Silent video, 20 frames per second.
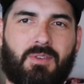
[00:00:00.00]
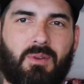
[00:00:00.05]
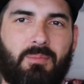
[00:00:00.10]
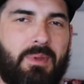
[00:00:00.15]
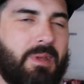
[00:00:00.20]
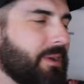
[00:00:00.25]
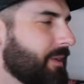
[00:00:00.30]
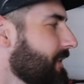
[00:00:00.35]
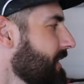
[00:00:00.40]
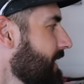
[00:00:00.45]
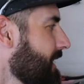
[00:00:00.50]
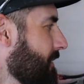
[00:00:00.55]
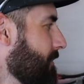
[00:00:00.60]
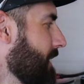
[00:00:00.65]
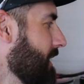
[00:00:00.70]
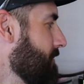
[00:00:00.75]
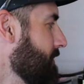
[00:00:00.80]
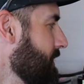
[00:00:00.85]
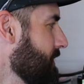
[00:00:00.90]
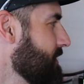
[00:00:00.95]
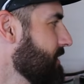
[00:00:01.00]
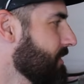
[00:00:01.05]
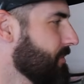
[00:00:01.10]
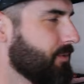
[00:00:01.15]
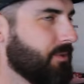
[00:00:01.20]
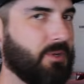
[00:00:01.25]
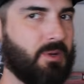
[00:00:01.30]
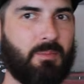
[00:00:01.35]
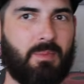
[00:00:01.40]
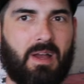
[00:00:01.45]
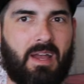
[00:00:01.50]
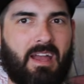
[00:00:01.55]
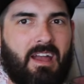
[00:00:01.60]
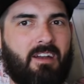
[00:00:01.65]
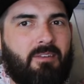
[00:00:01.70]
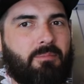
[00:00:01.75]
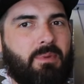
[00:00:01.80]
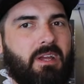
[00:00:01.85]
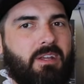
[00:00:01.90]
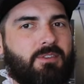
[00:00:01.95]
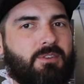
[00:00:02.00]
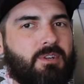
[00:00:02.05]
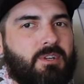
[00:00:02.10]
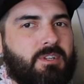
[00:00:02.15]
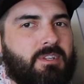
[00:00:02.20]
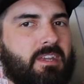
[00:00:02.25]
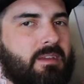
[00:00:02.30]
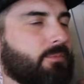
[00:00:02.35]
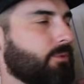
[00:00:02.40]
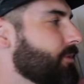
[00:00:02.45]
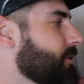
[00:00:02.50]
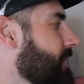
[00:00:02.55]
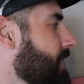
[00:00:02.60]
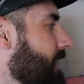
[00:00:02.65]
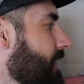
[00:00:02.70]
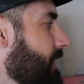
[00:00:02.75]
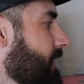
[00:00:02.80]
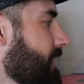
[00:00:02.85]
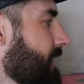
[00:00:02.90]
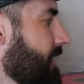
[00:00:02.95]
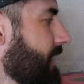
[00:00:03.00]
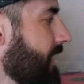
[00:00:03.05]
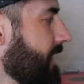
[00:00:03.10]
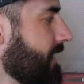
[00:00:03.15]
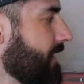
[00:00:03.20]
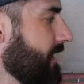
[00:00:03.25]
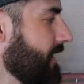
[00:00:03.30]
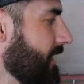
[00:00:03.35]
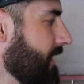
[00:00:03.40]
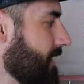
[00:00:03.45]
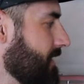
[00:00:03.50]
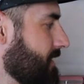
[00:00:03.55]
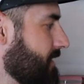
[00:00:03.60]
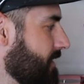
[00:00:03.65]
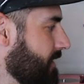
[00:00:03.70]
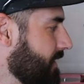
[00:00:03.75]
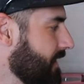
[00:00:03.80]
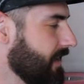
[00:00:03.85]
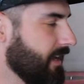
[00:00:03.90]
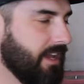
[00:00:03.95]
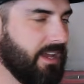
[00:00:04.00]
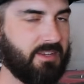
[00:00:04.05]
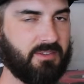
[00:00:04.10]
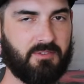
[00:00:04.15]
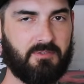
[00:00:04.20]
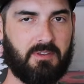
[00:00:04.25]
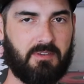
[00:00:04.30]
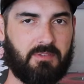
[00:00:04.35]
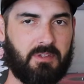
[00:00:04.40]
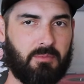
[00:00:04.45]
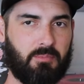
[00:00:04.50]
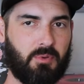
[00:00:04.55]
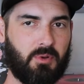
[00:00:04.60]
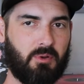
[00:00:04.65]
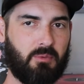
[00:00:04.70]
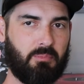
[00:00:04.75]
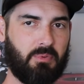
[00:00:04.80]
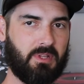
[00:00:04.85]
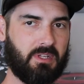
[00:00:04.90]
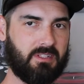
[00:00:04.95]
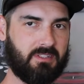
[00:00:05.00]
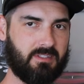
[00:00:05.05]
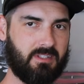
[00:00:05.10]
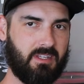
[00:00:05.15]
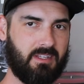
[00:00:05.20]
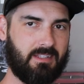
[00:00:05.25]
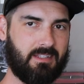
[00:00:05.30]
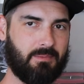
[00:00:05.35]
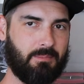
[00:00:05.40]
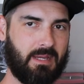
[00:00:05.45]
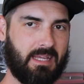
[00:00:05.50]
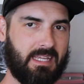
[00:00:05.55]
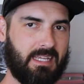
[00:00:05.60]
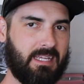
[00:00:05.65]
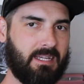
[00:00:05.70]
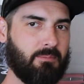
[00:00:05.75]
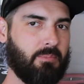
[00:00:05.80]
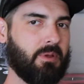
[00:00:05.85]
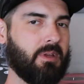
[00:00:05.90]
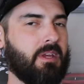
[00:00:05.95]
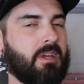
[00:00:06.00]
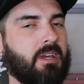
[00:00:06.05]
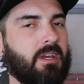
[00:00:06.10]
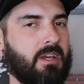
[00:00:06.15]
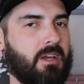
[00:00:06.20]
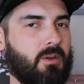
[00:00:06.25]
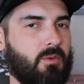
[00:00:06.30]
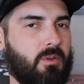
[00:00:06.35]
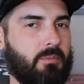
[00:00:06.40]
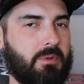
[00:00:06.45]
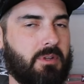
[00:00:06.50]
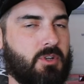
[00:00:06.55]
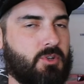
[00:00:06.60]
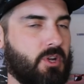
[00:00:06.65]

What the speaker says: so I'm here in my music room. I have my turntable here connected into the S50 Pro Plus into my amp. What I'm gonna